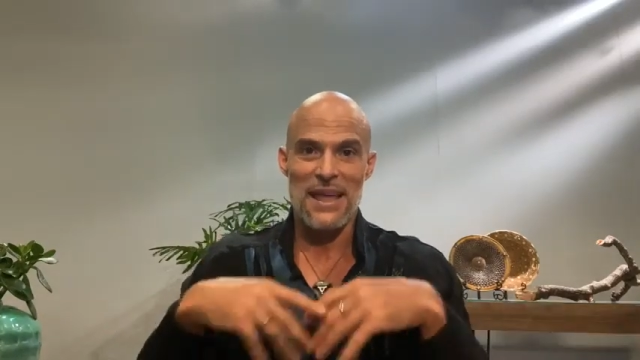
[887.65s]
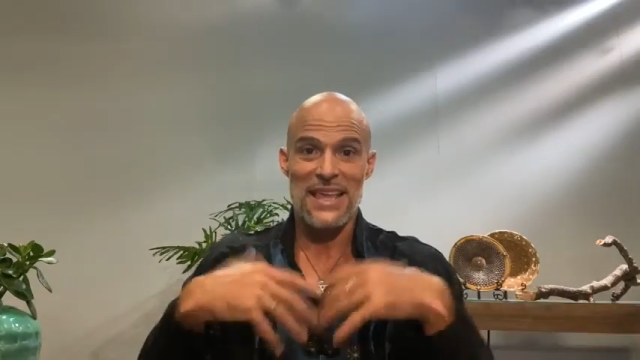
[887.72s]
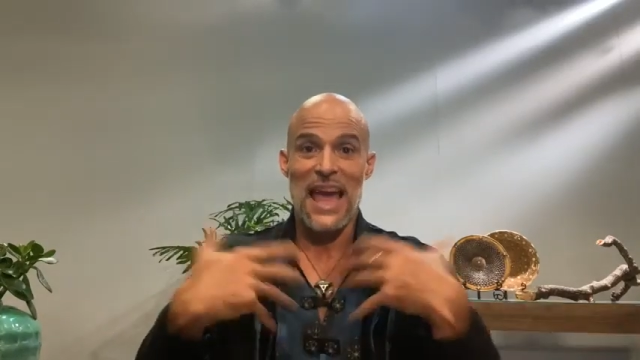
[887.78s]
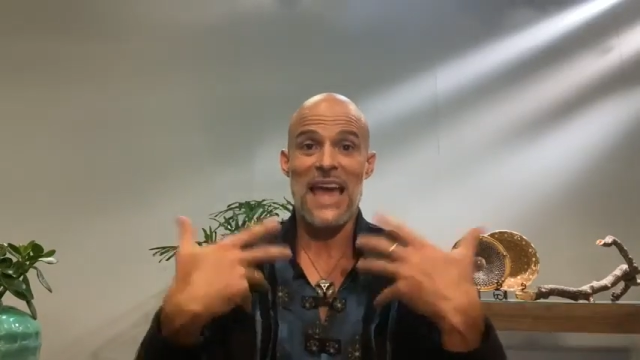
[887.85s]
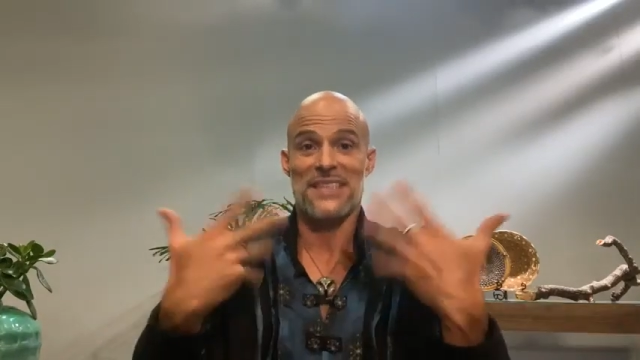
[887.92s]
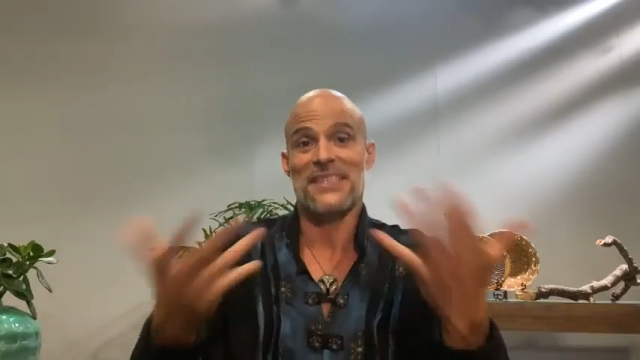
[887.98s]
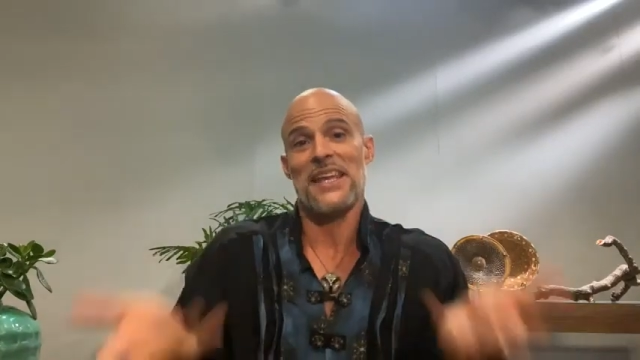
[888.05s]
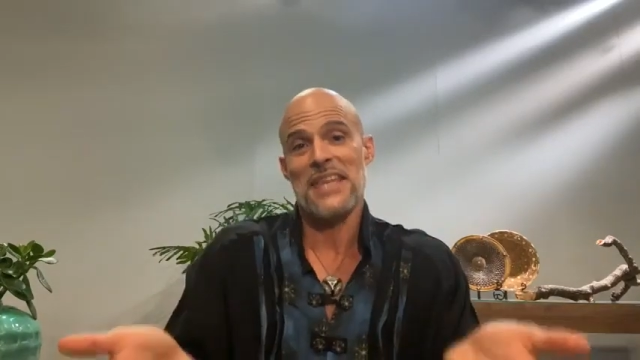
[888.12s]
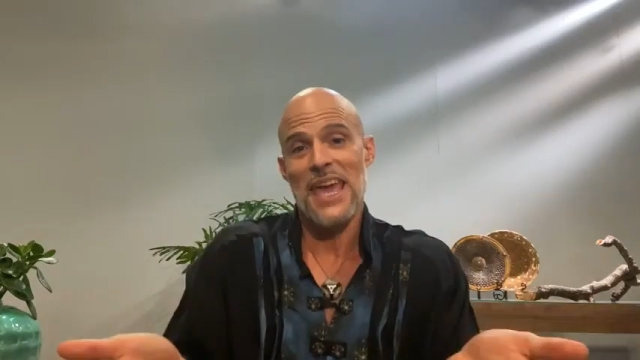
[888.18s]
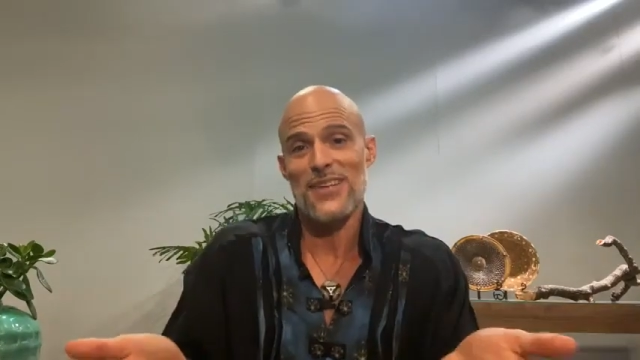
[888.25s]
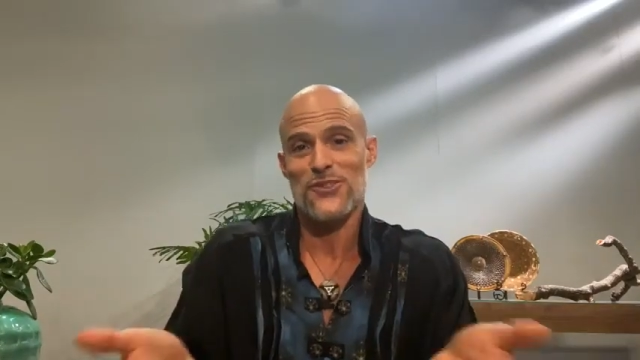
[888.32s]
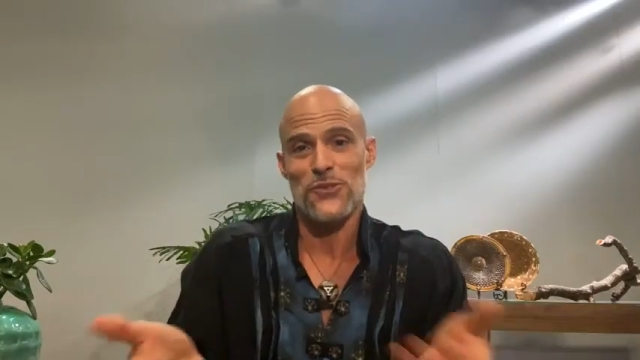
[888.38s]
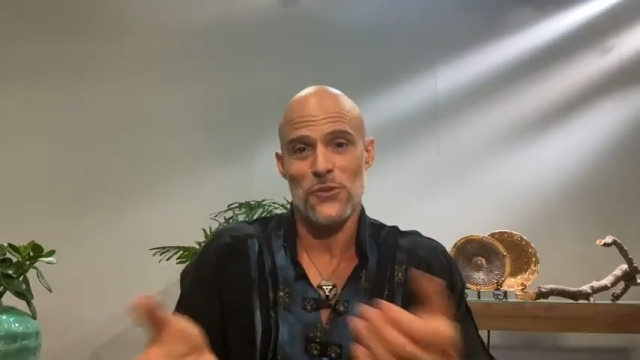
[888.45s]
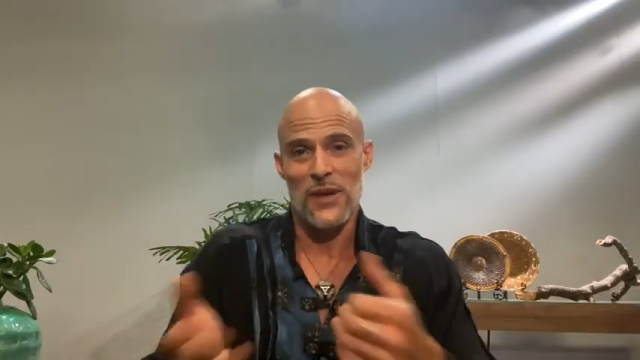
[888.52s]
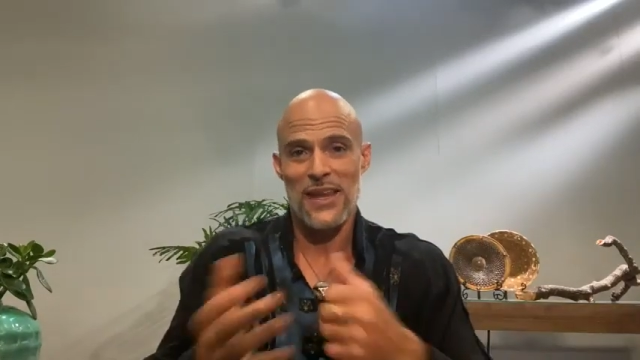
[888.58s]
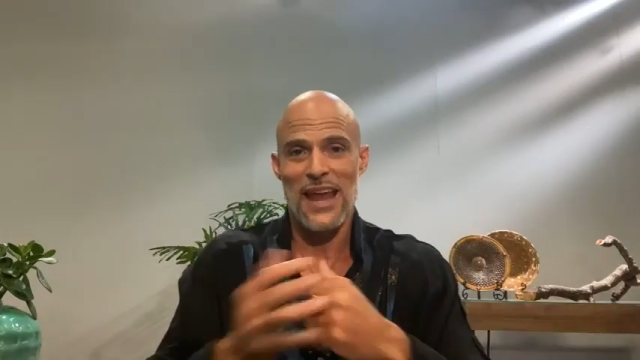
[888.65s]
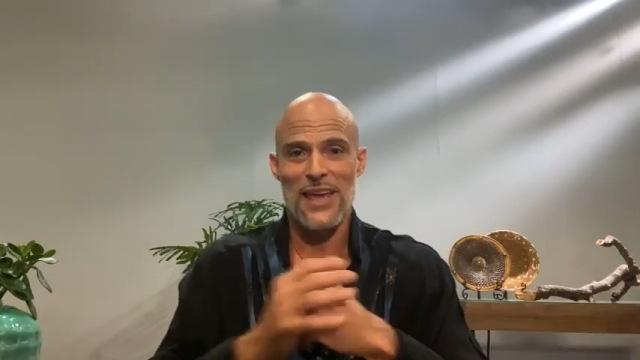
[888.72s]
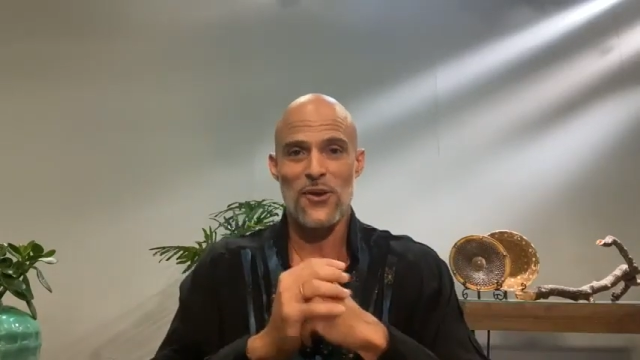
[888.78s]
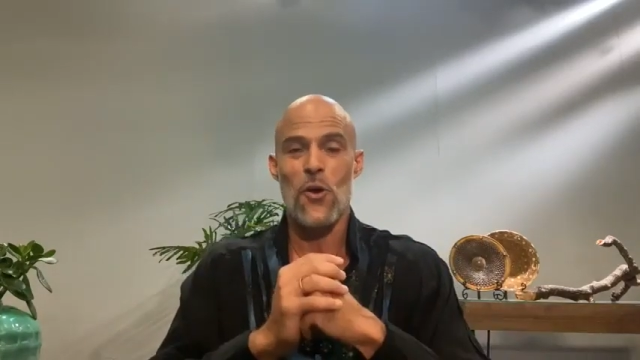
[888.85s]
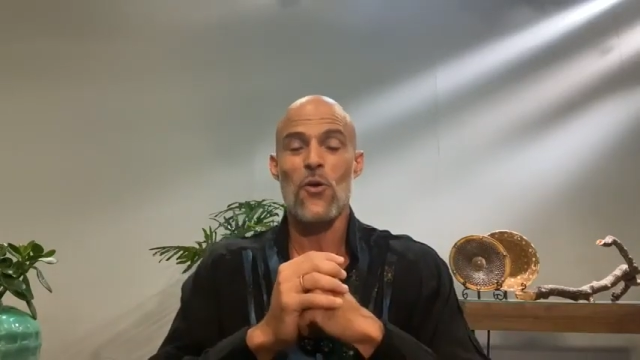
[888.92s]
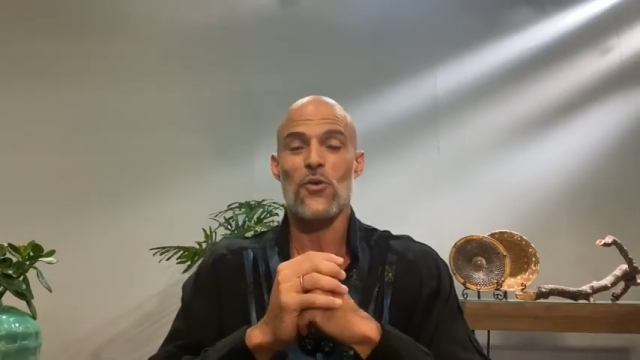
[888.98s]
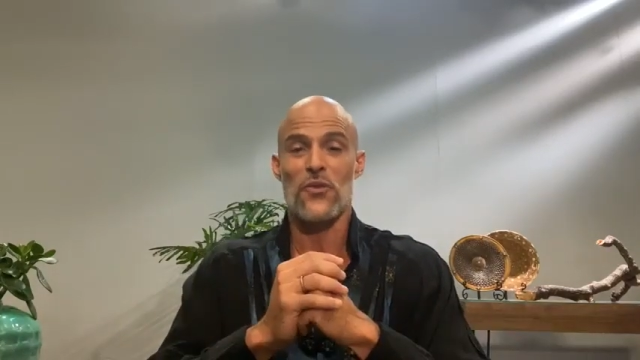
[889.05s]
I said yes to it.
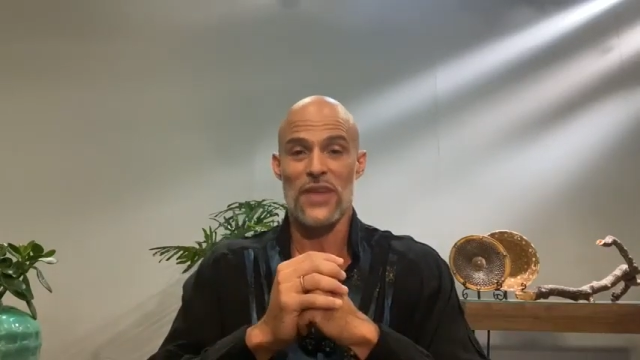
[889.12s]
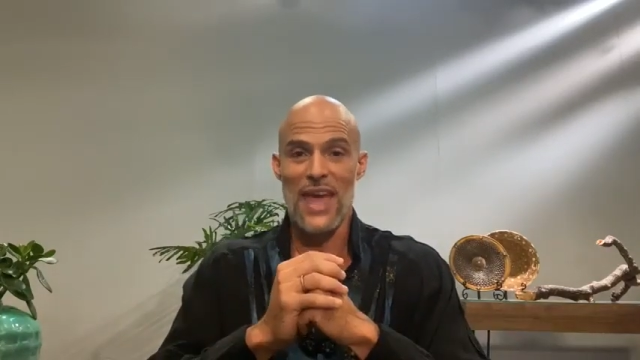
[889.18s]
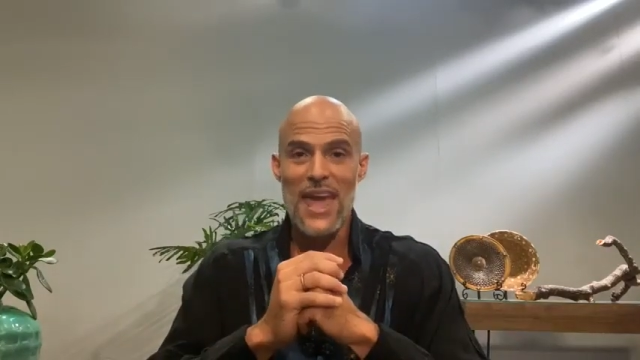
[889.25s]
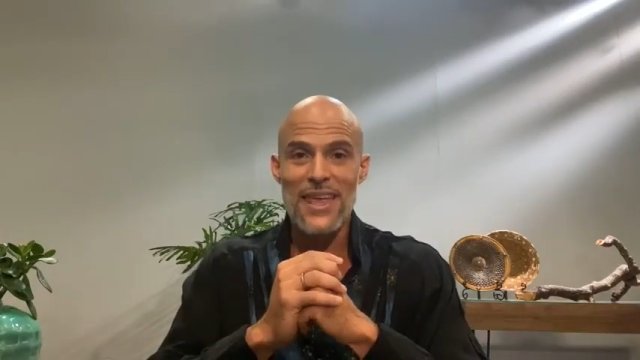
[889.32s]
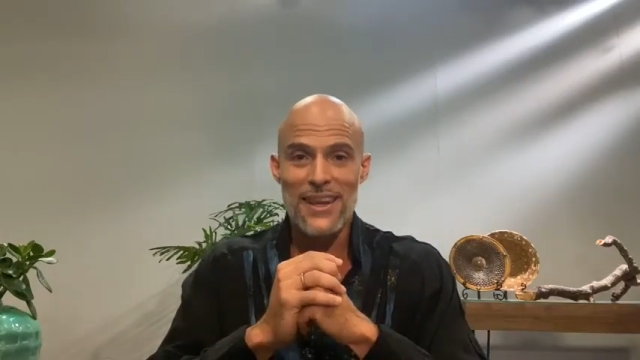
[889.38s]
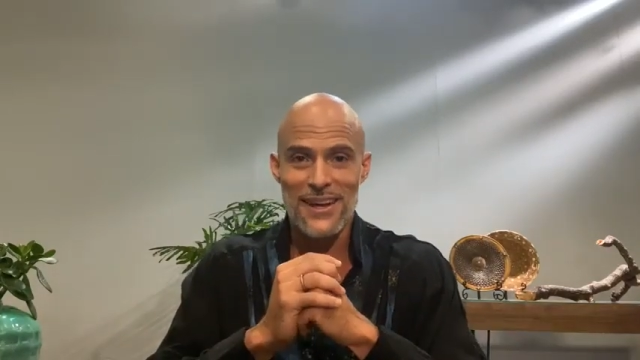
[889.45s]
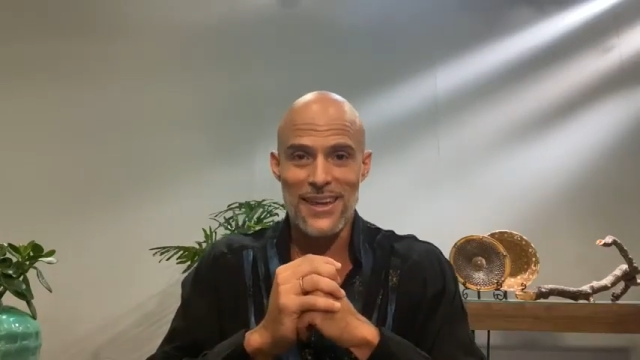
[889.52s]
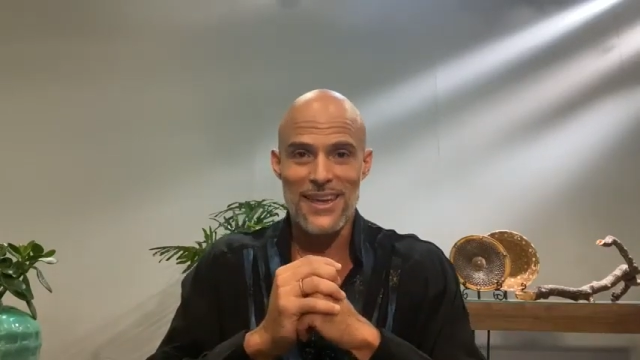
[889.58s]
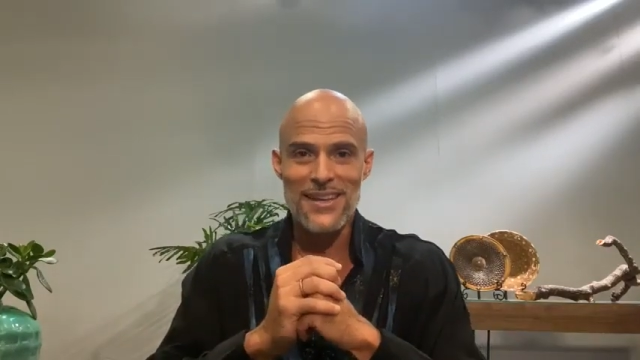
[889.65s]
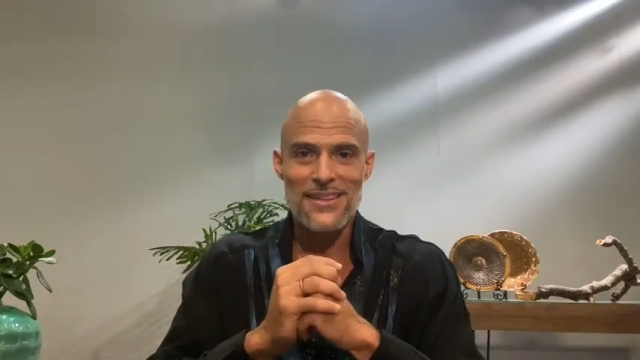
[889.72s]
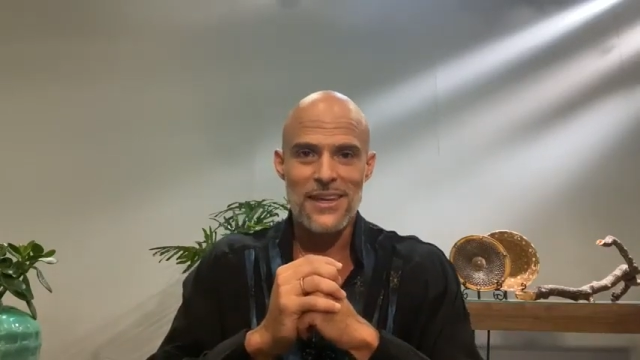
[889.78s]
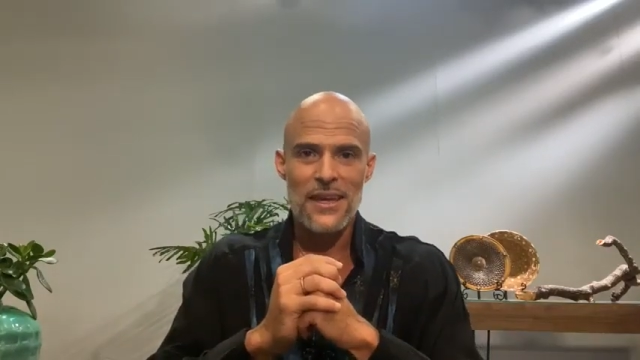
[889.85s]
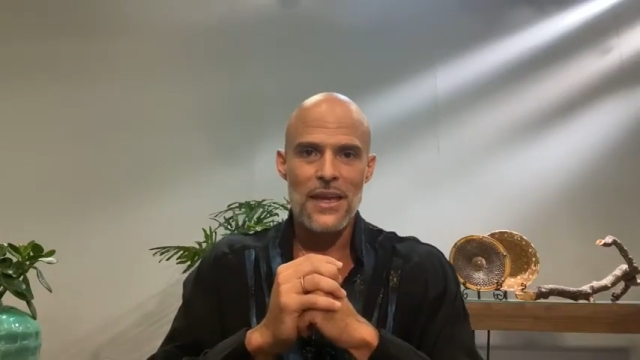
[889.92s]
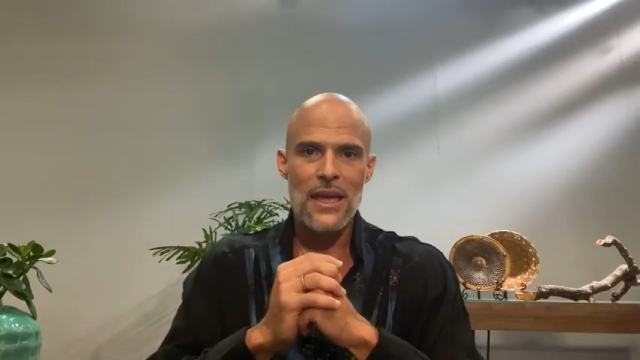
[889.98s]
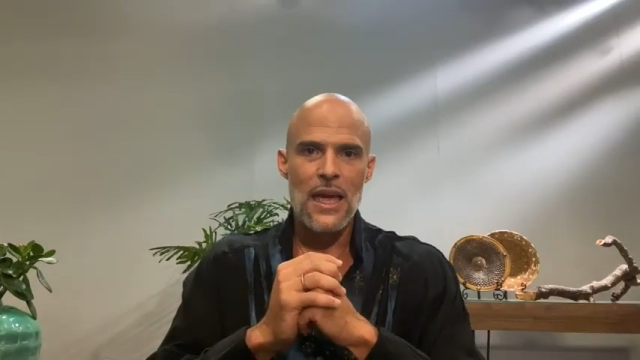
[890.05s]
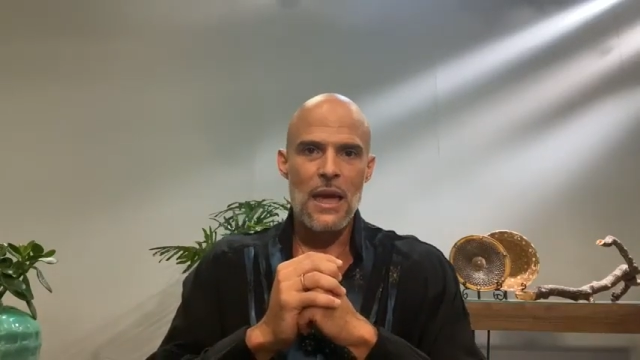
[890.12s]
I co-created it.